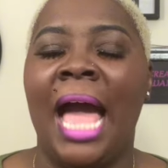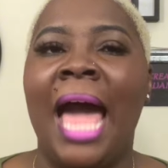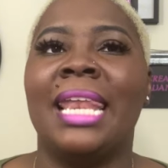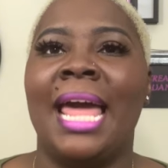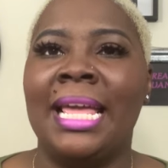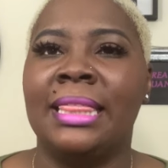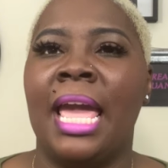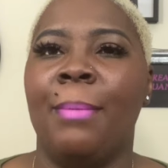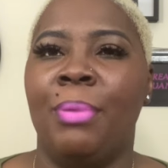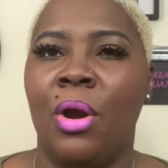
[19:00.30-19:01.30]
i like
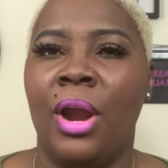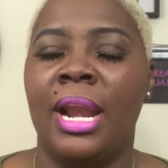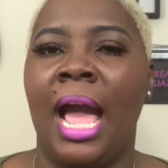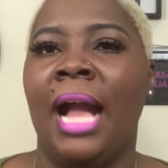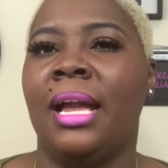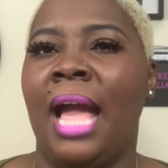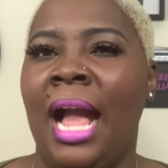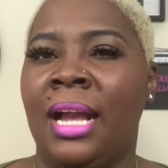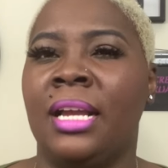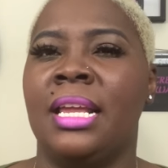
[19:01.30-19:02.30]
that part i, I
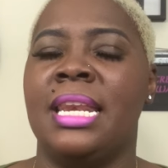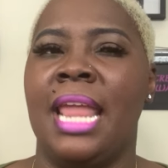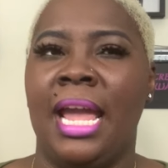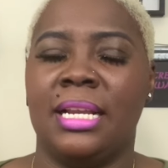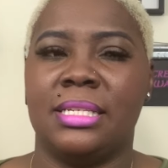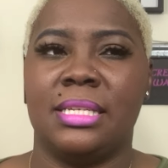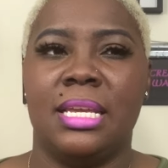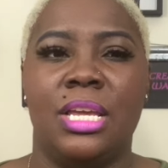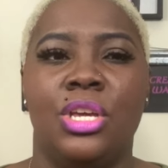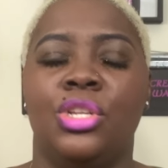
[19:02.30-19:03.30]
could connect
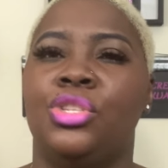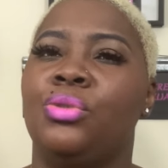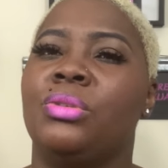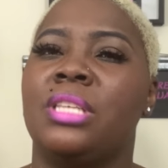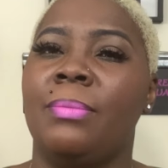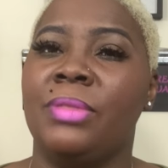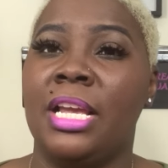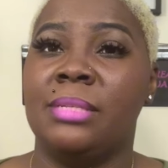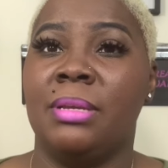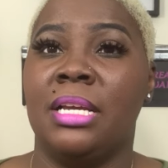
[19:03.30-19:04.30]
to some
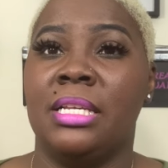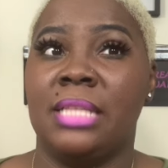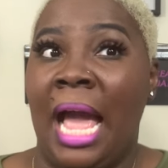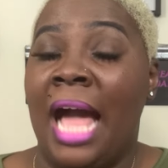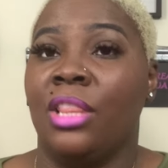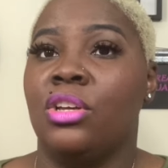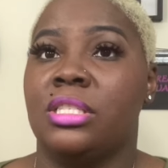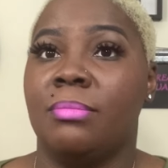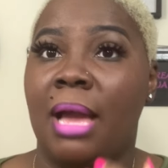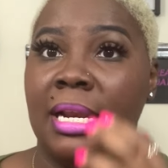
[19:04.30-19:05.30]
things because i lost
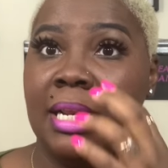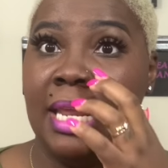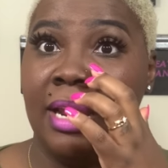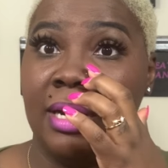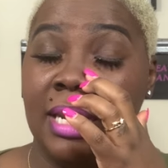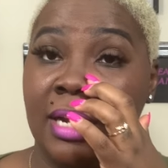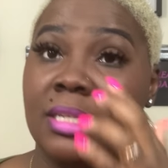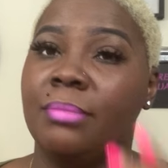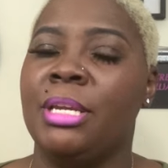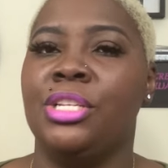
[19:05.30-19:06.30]
somebody near and dear
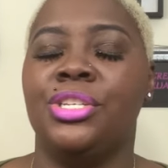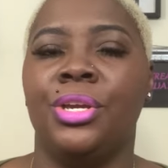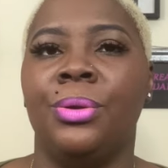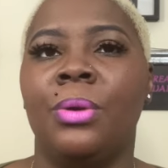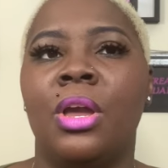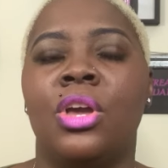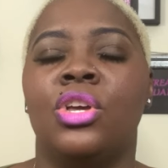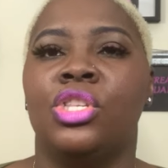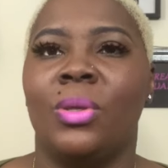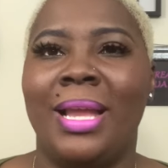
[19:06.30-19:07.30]
to me too
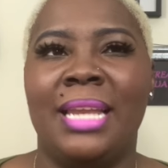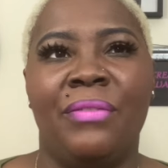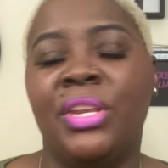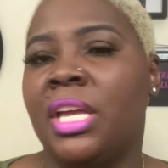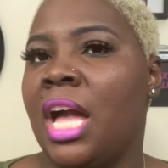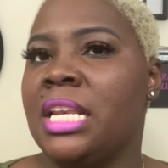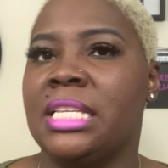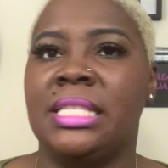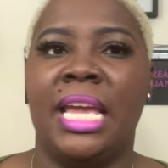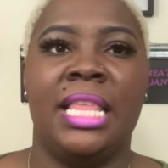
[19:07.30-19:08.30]
so I definitely can
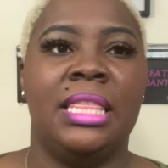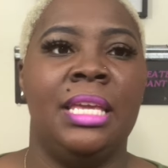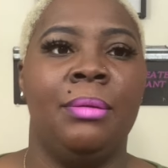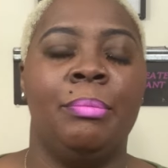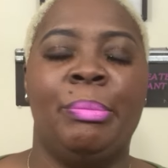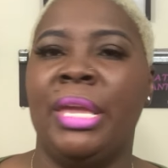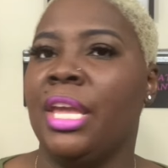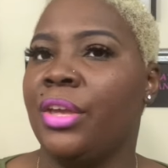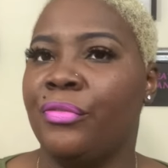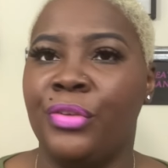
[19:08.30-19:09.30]
understand the
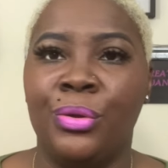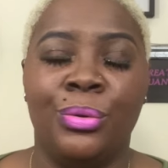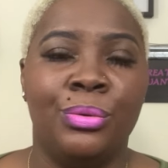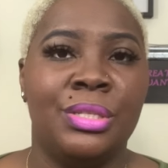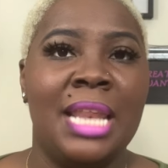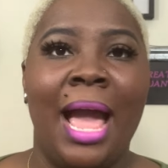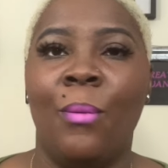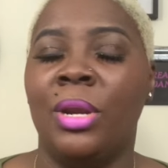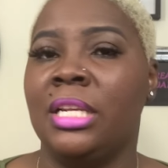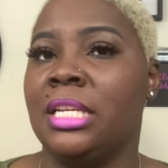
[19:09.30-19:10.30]
being confused, not
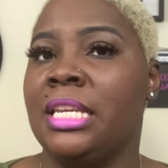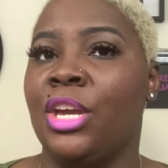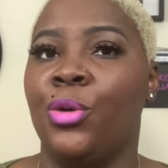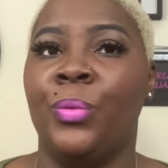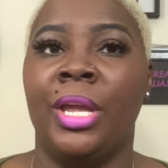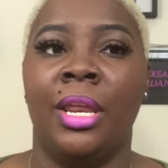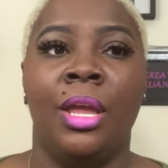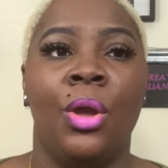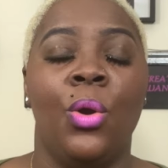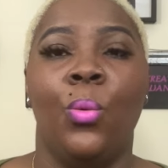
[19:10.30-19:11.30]
wanting to deal with
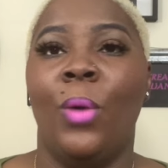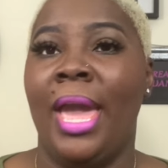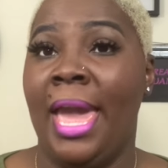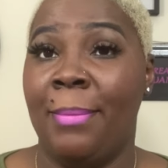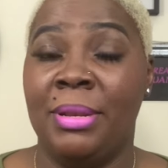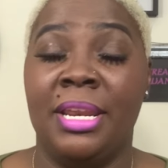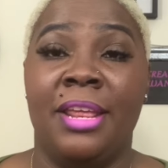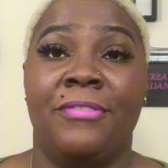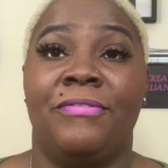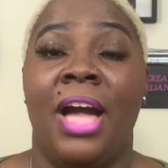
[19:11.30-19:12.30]
what happened, and
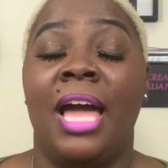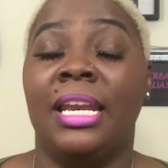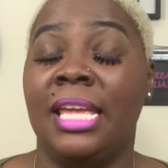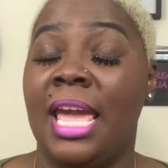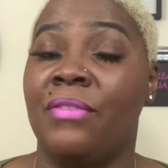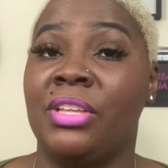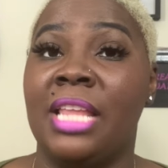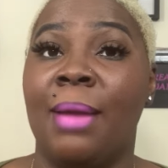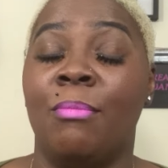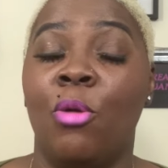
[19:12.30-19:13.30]
then finally having
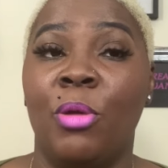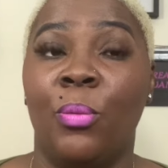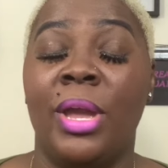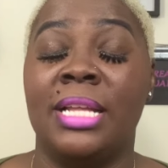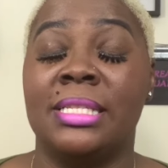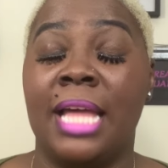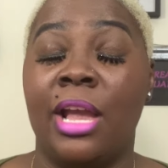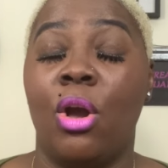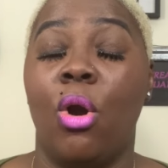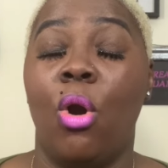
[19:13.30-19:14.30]
that moment where it's
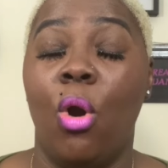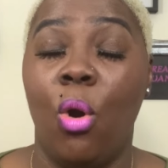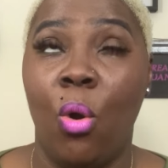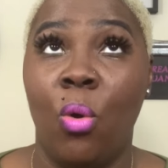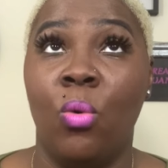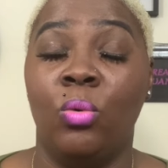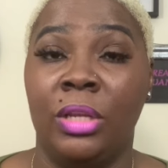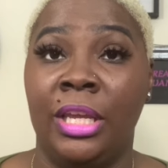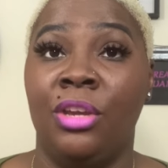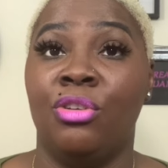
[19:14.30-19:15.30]
like,
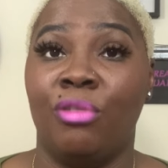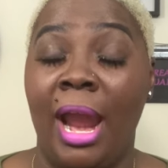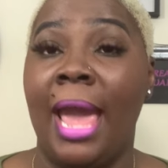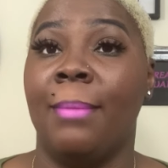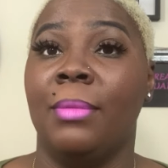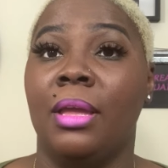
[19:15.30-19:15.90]
holy crap,